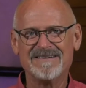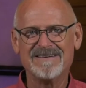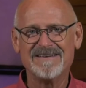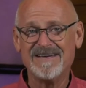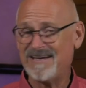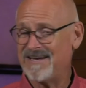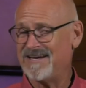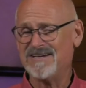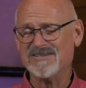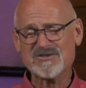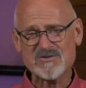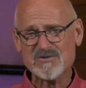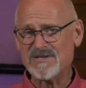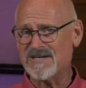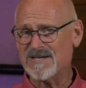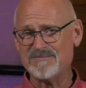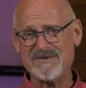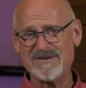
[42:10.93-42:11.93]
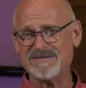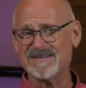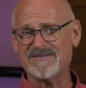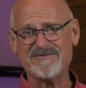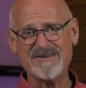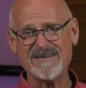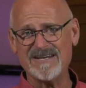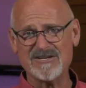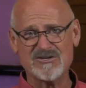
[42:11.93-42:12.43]
Israel had been
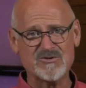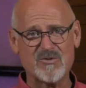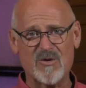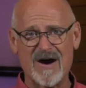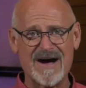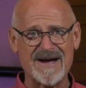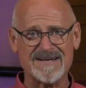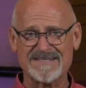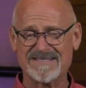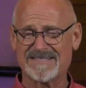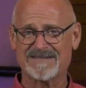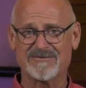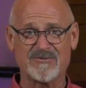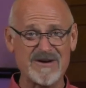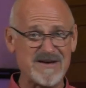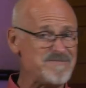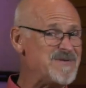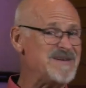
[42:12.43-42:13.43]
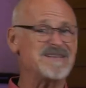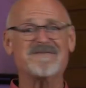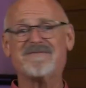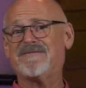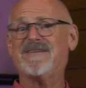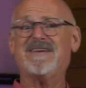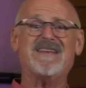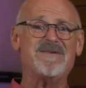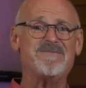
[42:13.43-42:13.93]
defeated twice. We've been
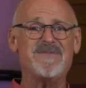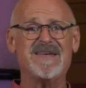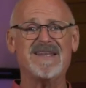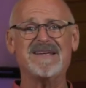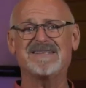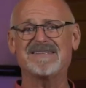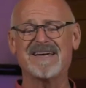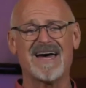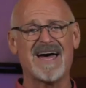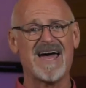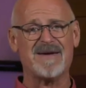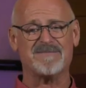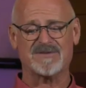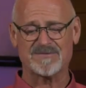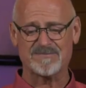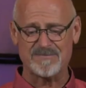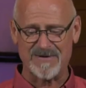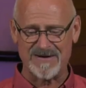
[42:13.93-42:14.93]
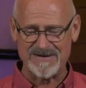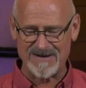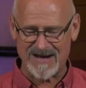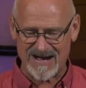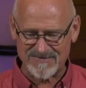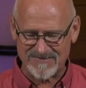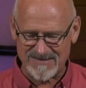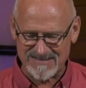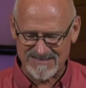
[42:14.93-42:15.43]
defeated many times, but
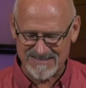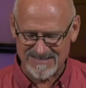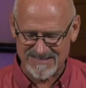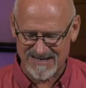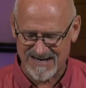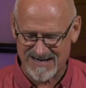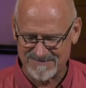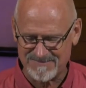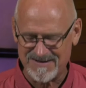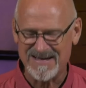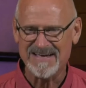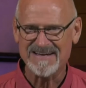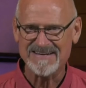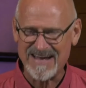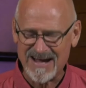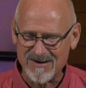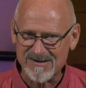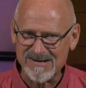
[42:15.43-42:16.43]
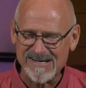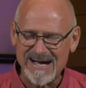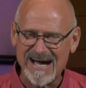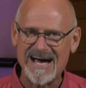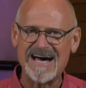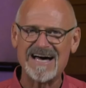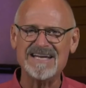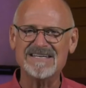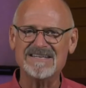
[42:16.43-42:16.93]
not this time. Now
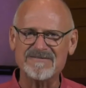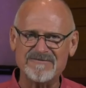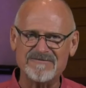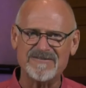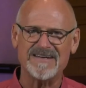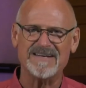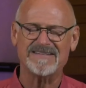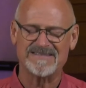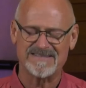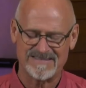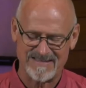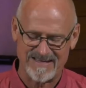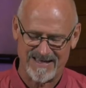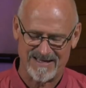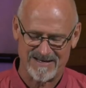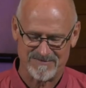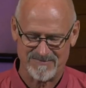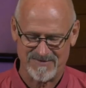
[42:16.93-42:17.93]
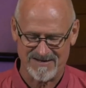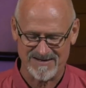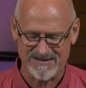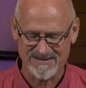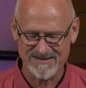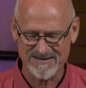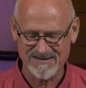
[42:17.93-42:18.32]
God defeats the enemy.